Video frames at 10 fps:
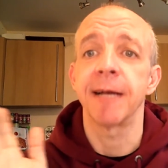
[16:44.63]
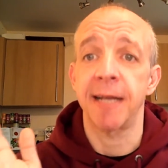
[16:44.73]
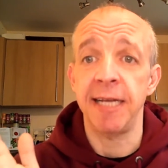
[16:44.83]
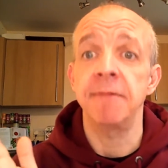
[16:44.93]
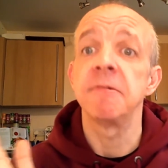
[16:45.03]

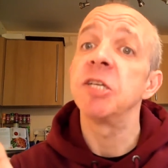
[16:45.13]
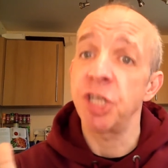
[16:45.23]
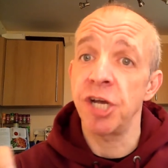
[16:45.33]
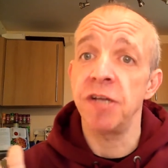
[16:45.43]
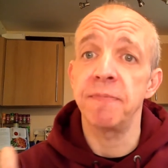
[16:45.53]
Okay,
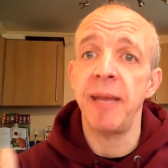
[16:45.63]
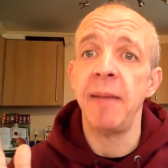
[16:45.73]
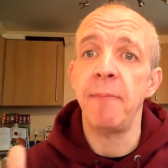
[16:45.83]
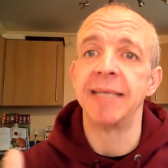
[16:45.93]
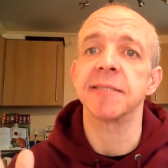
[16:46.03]
shirts,
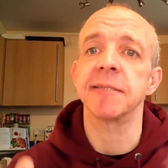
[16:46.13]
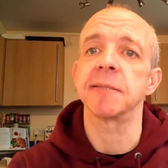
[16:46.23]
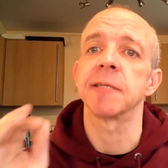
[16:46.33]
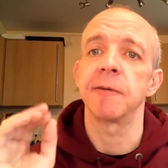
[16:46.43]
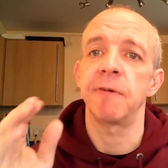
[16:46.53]
beer,
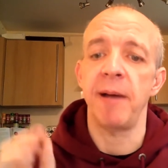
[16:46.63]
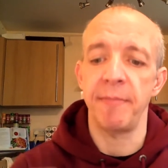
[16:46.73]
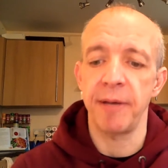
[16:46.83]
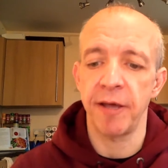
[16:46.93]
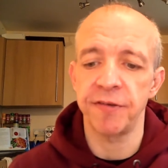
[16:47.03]
bastards.
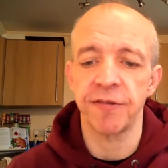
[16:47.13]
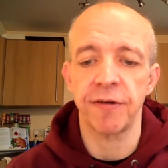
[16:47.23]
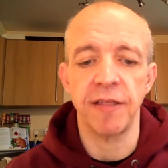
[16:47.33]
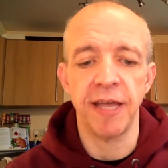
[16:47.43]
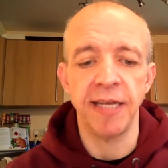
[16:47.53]
Remember those
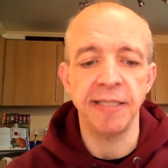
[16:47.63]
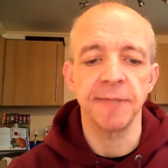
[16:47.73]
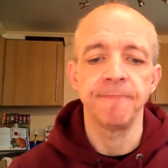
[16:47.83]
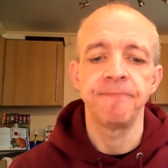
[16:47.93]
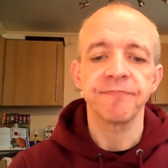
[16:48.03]
three things.